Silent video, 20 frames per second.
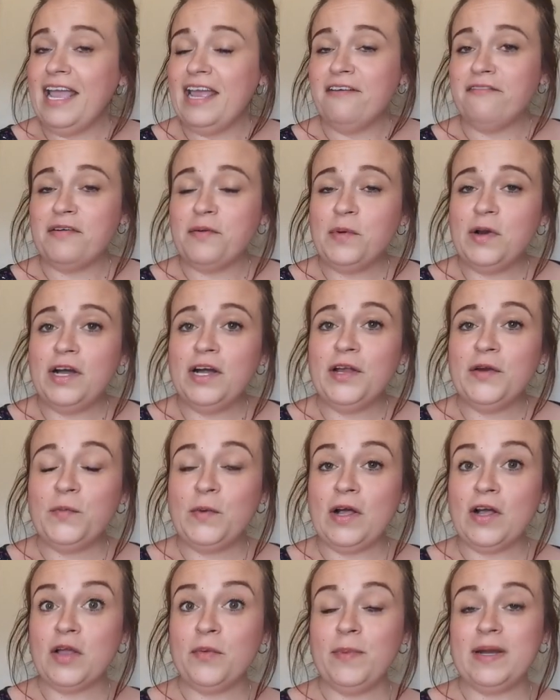everyone,
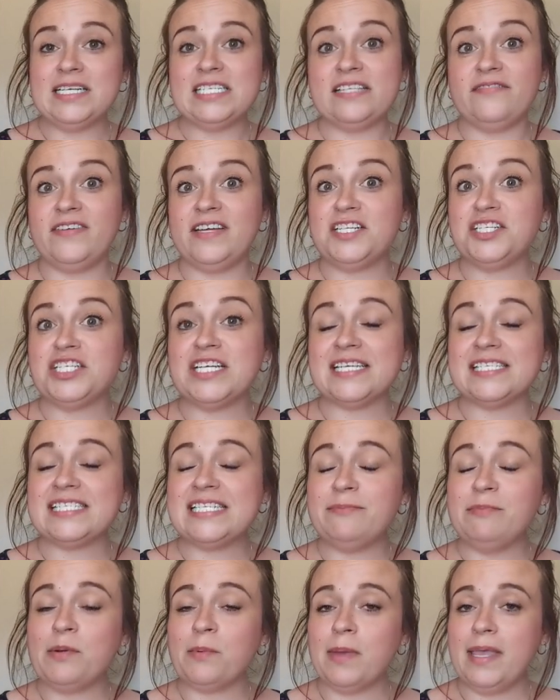welcome back to the
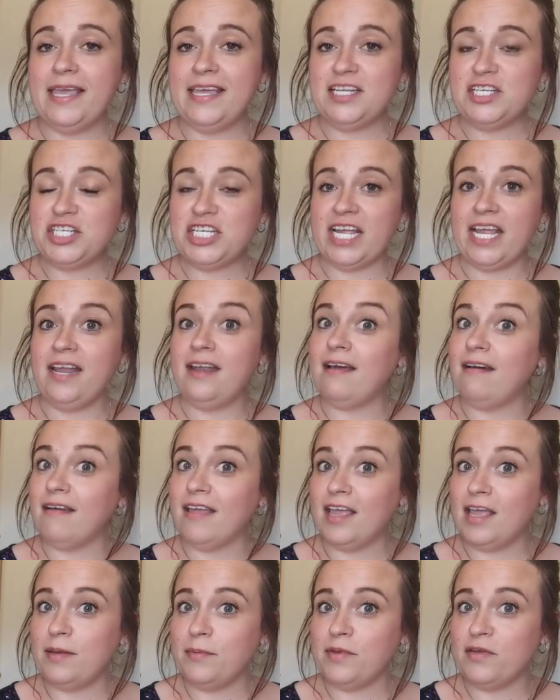Vegtastic Mum Kitchen. I
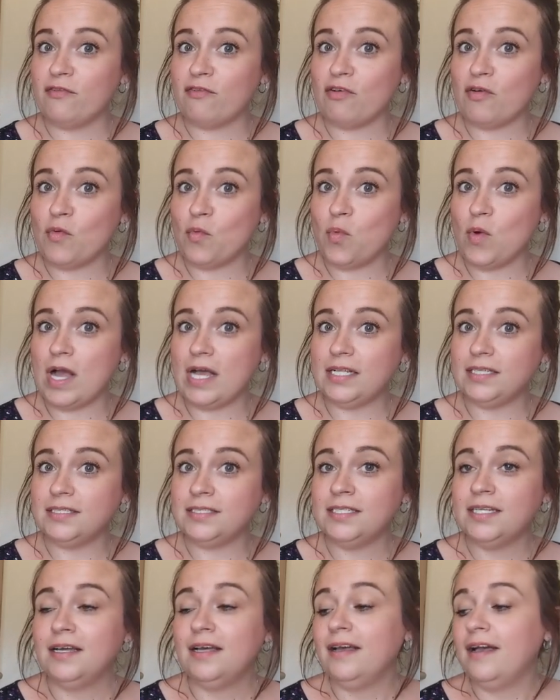hope you're all
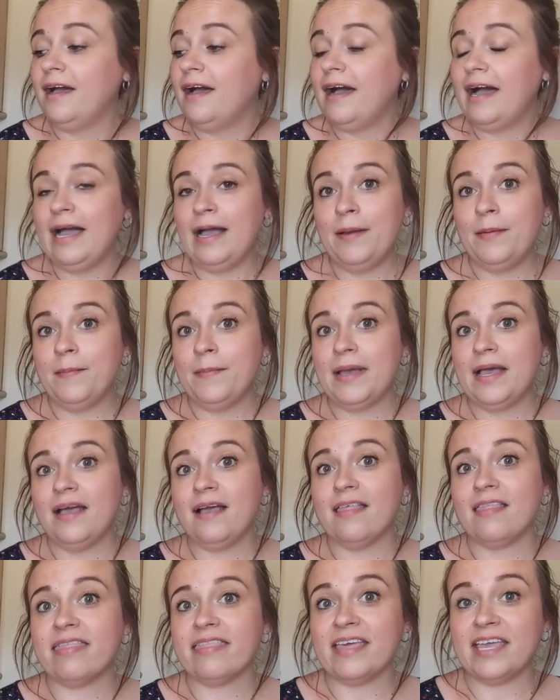well. Um,
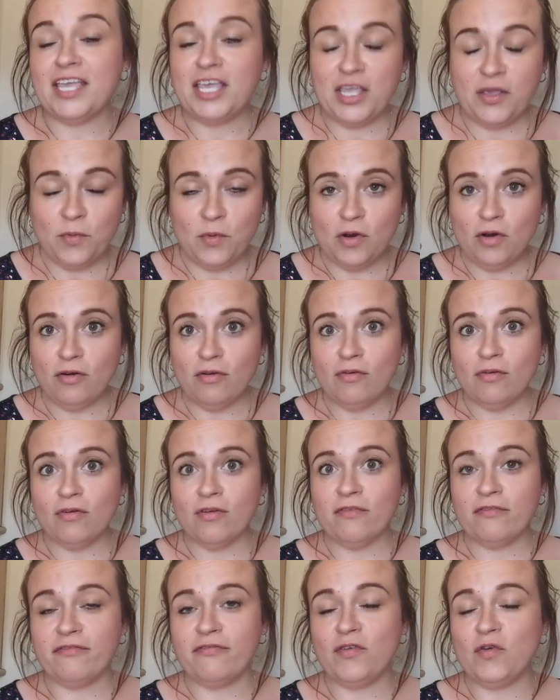thank you
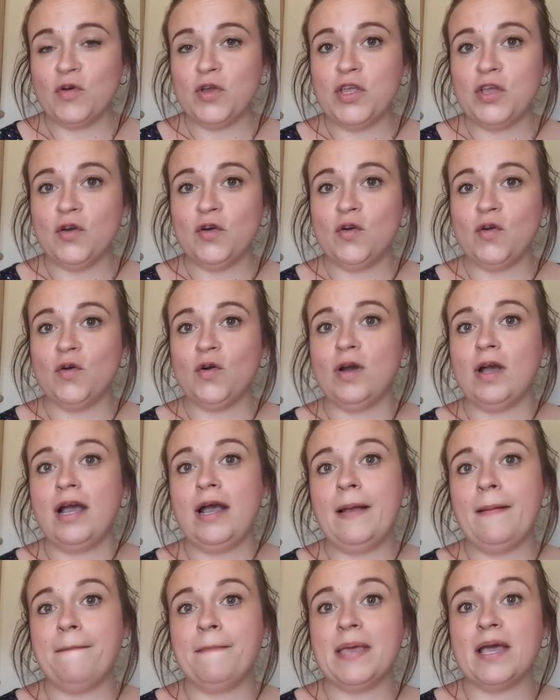all for your
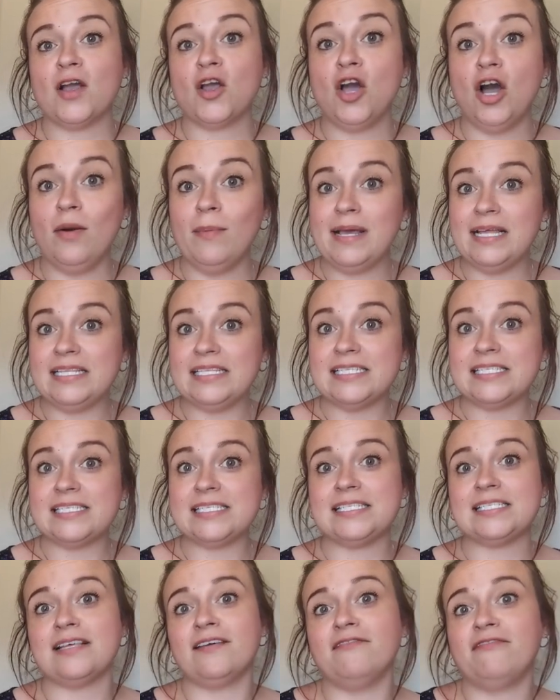um,
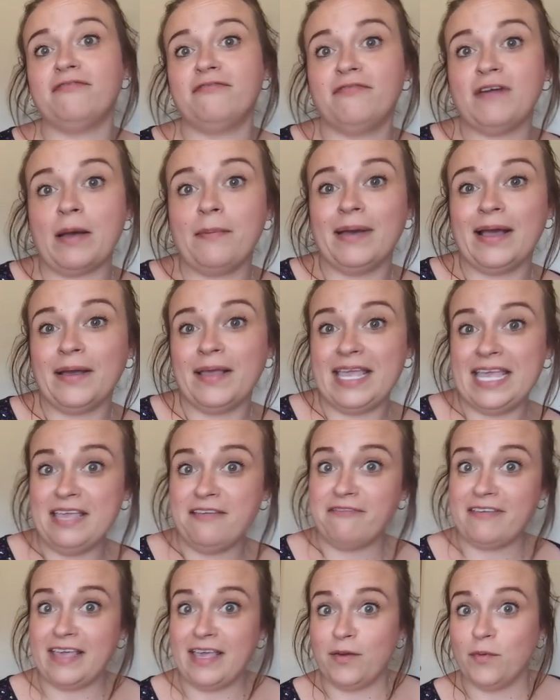comments about
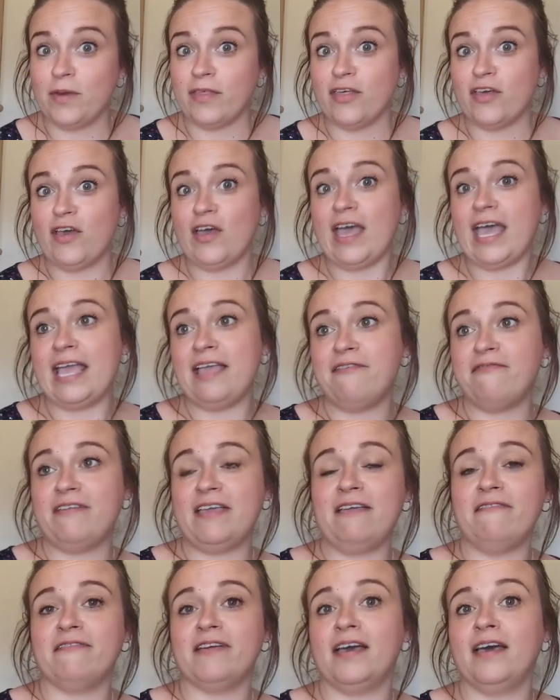Evie with her hay
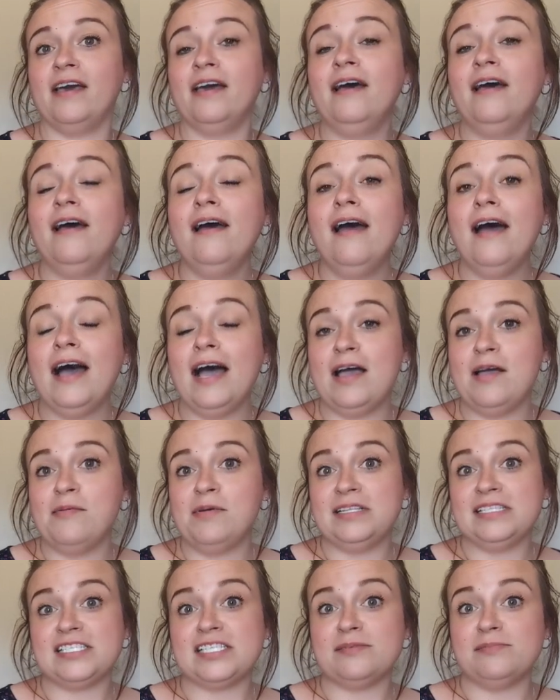fever um,
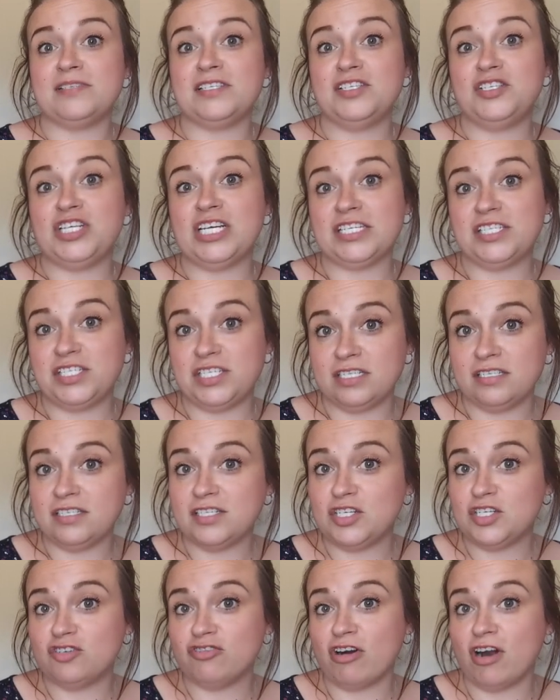and some suggestions
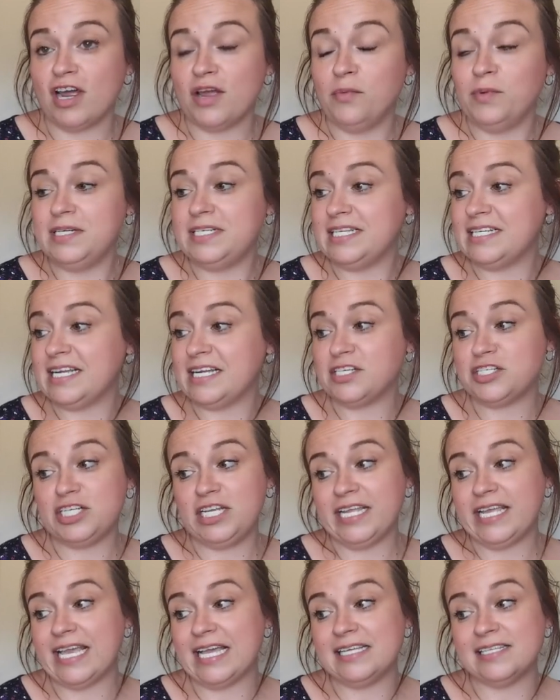to try. We did
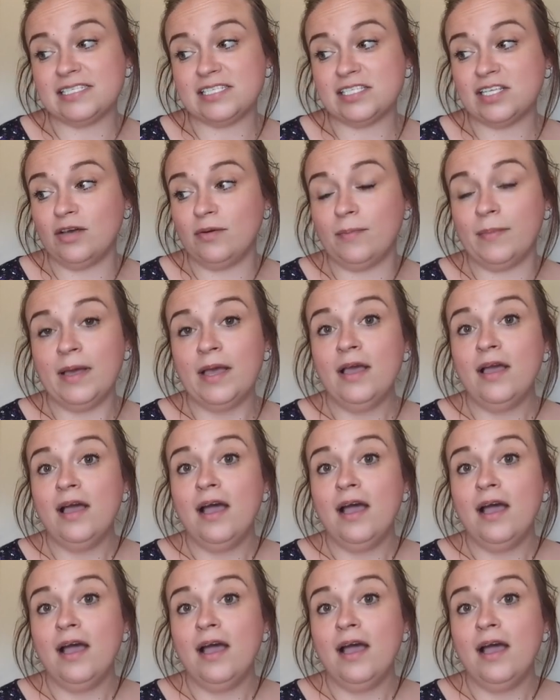actually get some